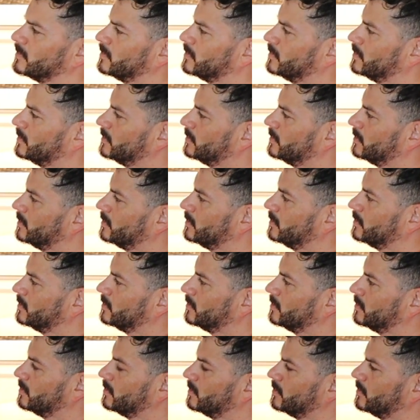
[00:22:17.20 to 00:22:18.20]

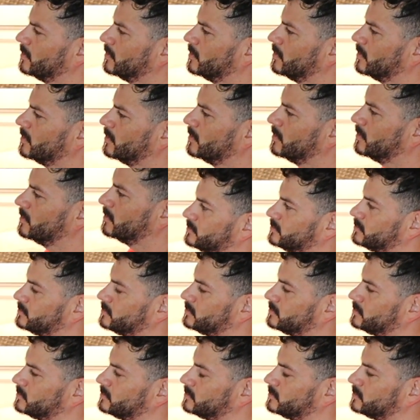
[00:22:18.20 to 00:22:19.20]

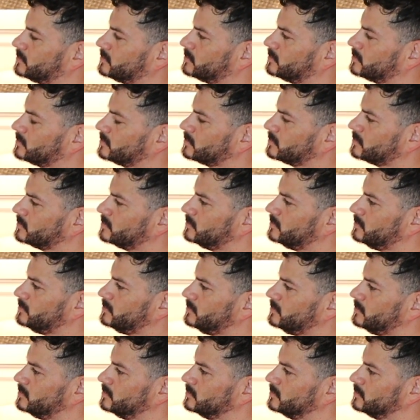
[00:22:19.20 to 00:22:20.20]

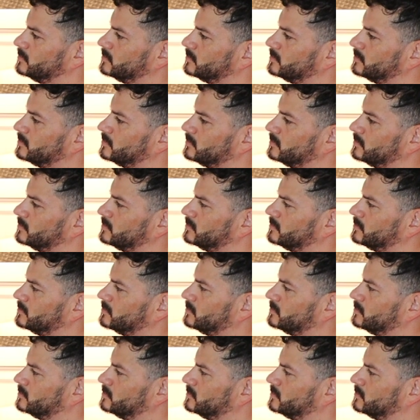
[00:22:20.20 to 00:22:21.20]

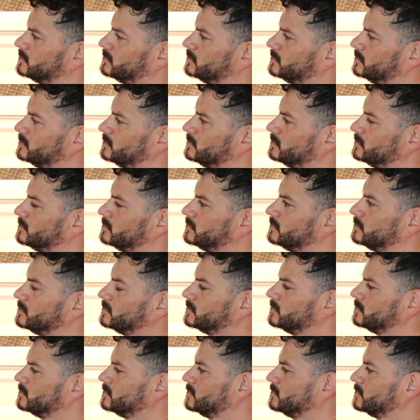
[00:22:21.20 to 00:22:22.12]
(silent)